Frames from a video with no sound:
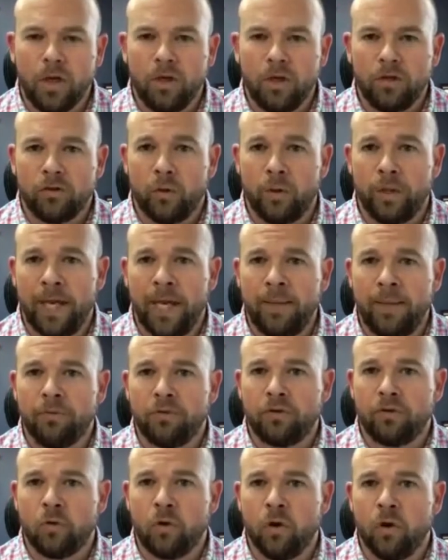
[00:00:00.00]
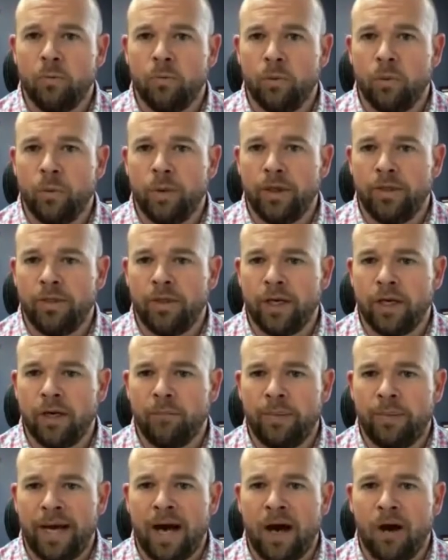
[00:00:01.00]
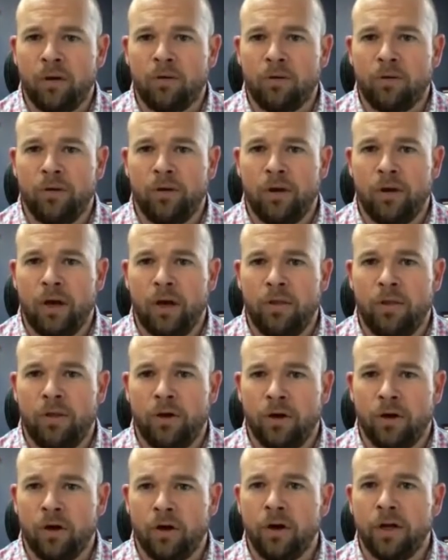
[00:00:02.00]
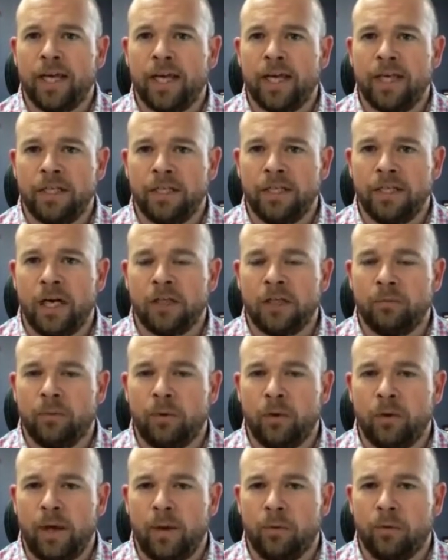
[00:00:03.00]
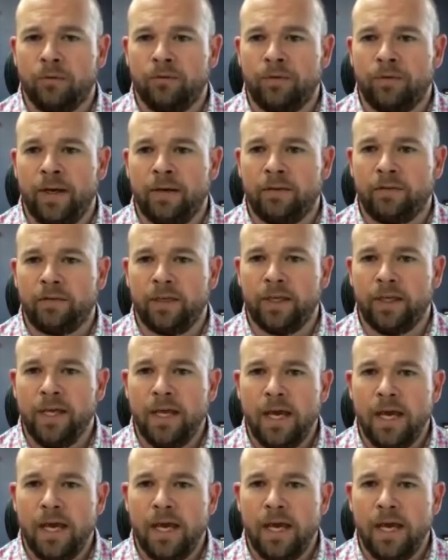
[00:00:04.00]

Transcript: So a named storm, when we think about the hurricane deductible that we're facing,